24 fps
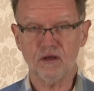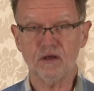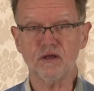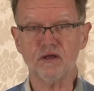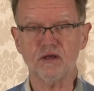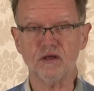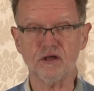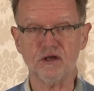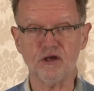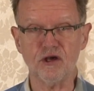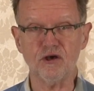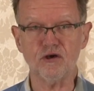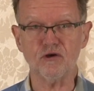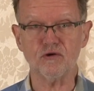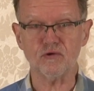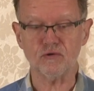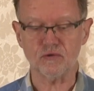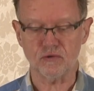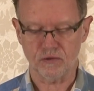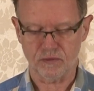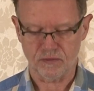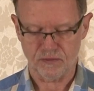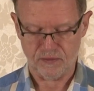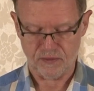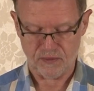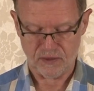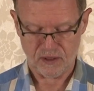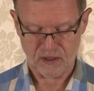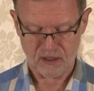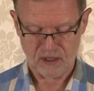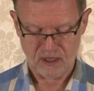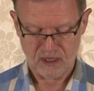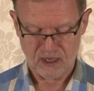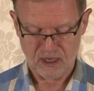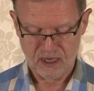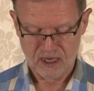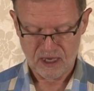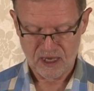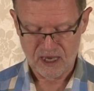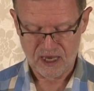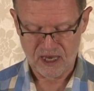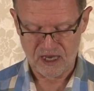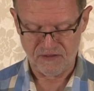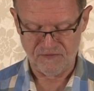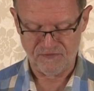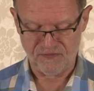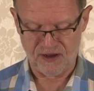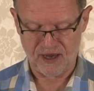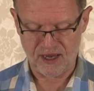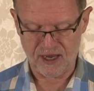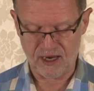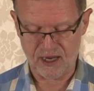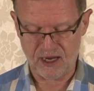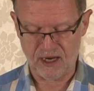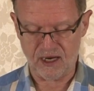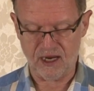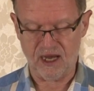You, inviting